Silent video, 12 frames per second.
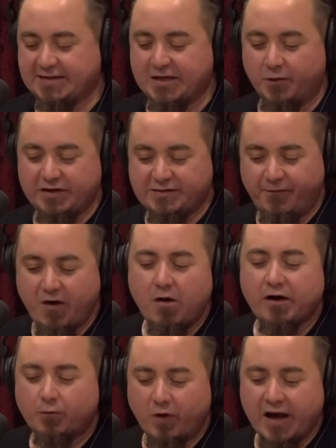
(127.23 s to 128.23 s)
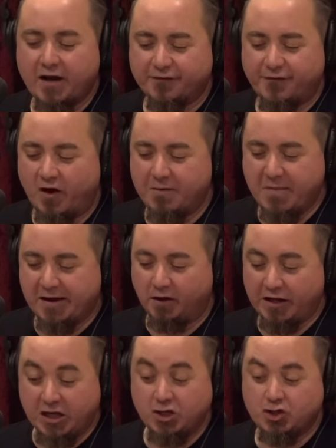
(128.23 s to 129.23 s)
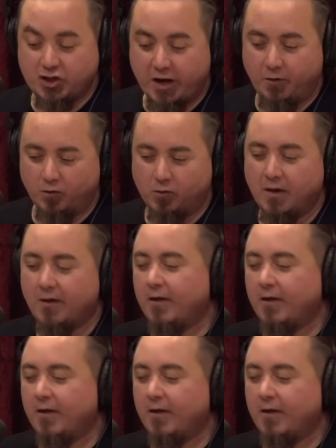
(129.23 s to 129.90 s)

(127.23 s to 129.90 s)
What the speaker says: So it's very rare to find metal in general.